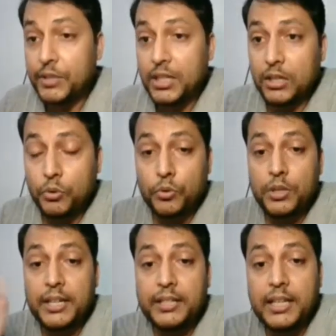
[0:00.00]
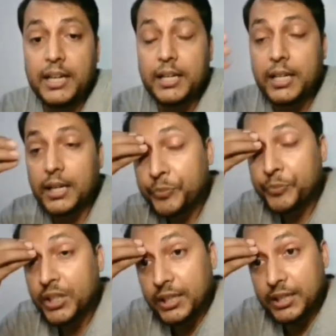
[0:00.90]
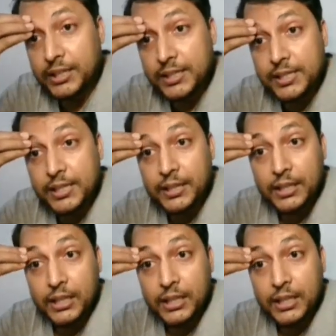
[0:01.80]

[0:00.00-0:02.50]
Now corona radiata is